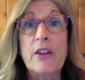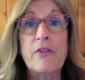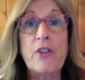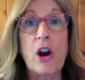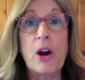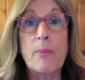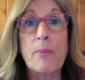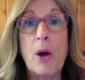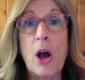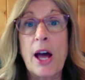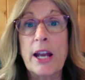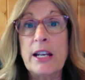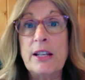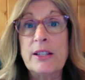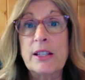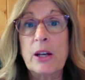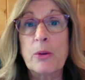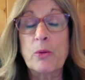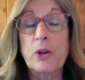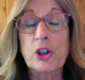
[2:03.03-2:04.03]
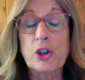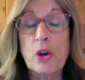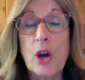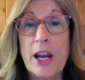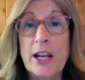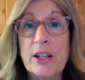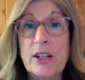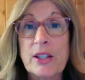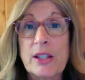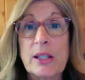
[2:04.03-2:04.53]
of our bodies that we're
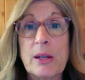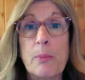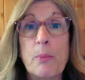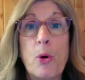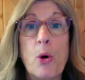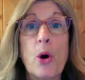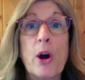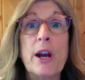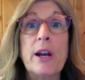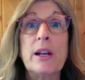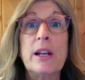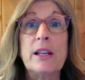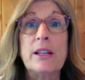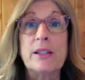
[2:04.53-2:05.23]
trying to support,